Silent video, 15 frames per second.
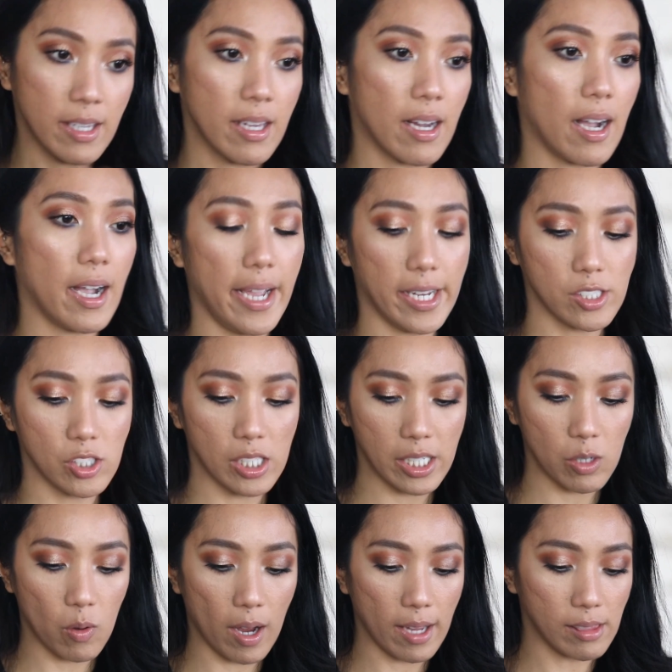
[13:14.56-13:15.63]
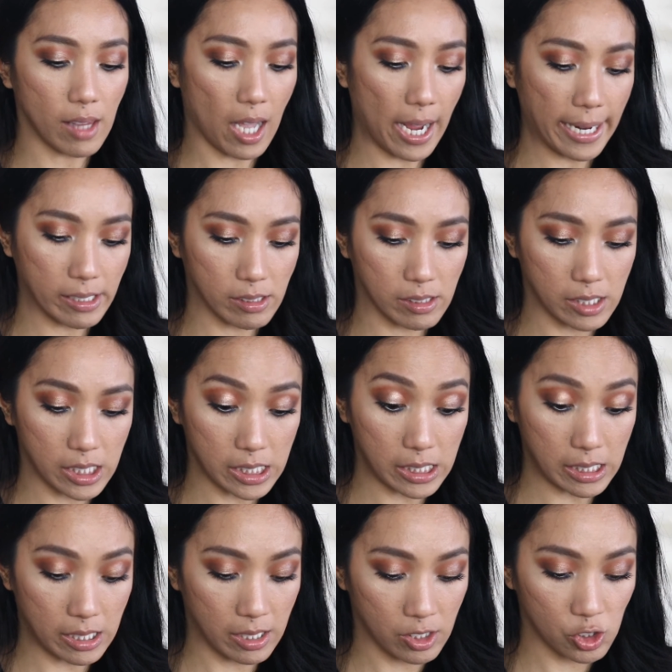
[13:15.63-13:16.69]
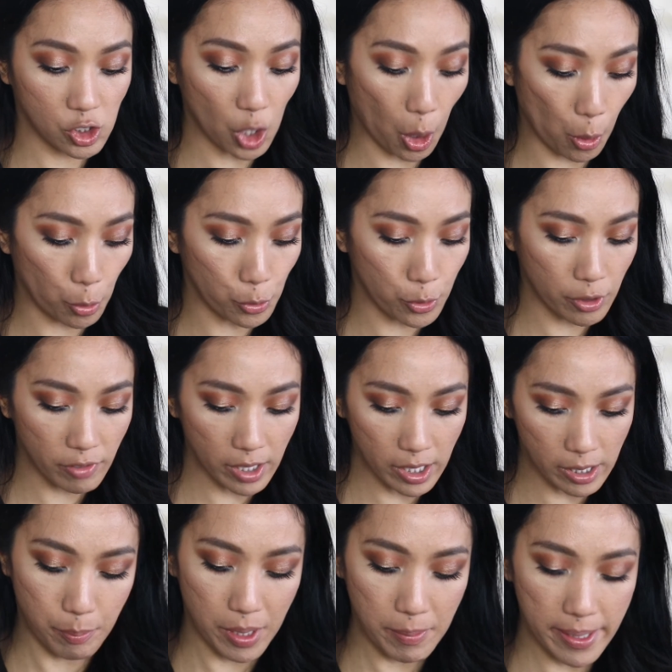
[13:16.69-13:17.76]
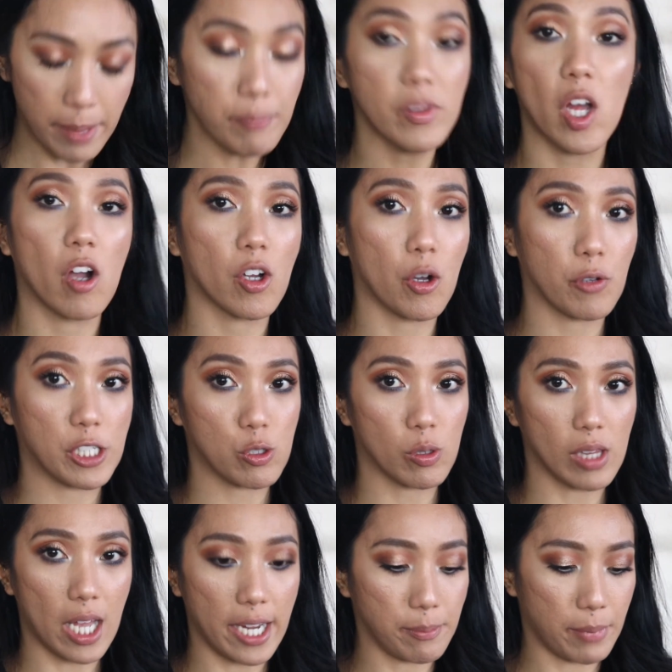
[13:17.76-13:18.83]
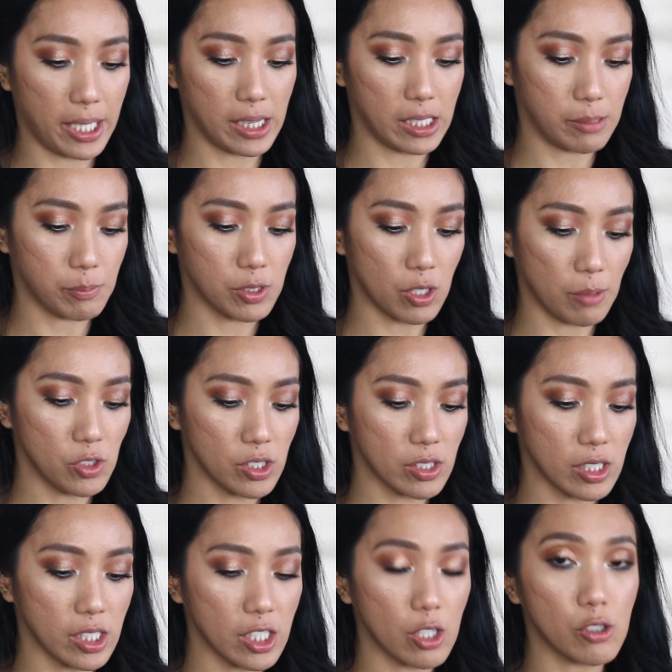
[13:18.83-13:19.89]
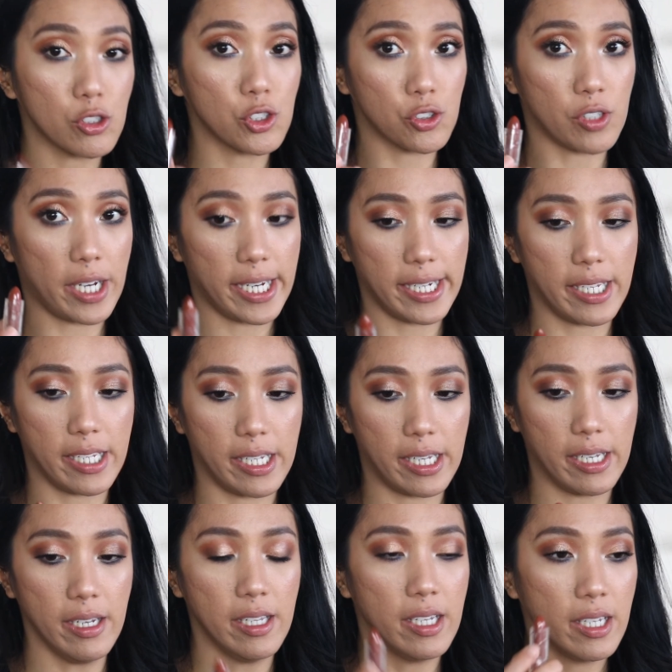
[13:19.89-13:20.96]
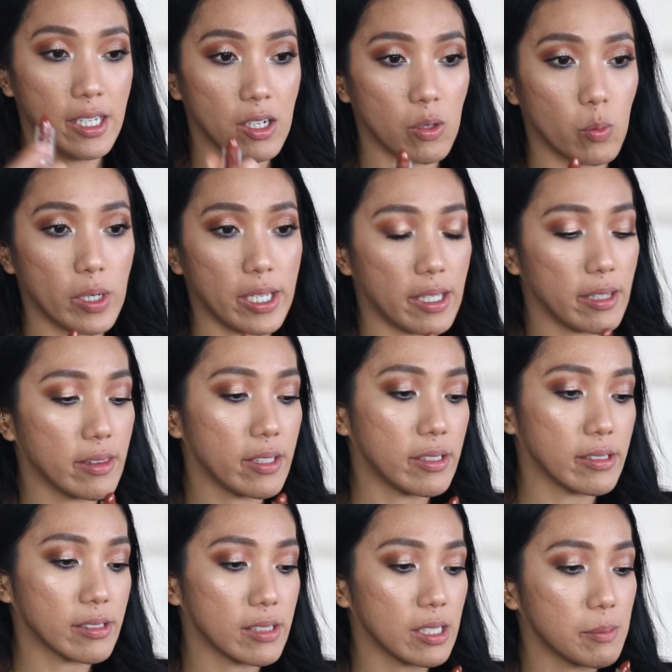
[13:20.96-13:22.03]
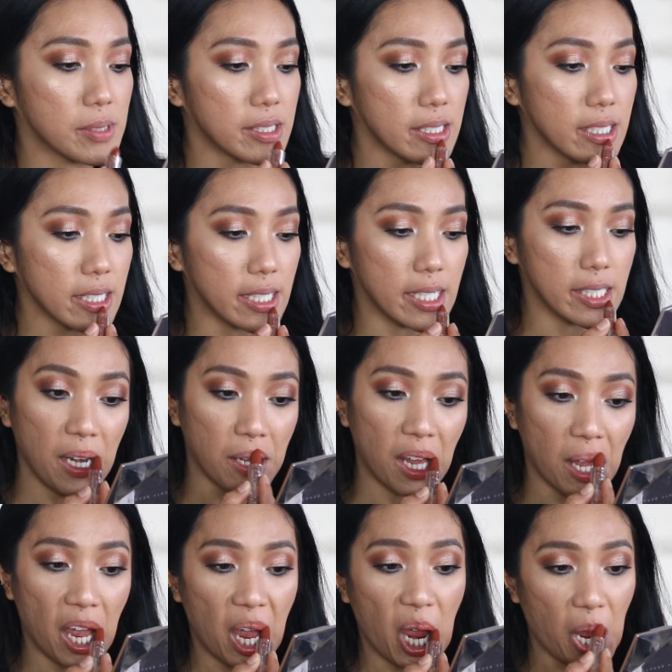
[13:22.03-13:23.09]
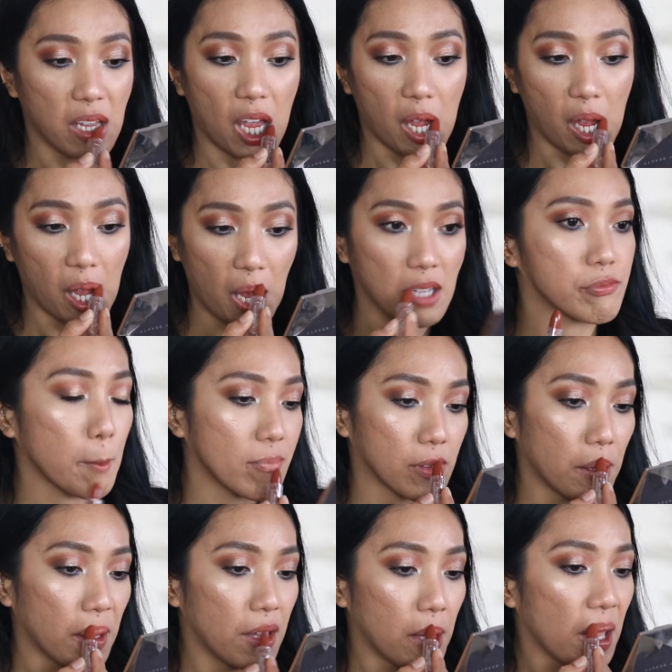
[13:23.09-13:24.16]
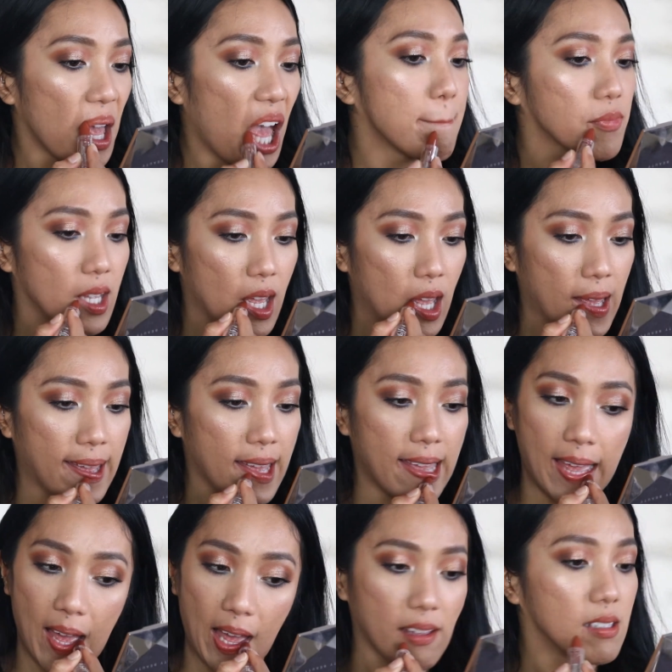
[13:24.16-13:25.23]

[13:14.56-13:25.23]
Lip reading: I actually quite like the tone of it. Maybe I'm not going to line my lips, so I'm just gonna go straight in with this lipstick, and this one retails for $7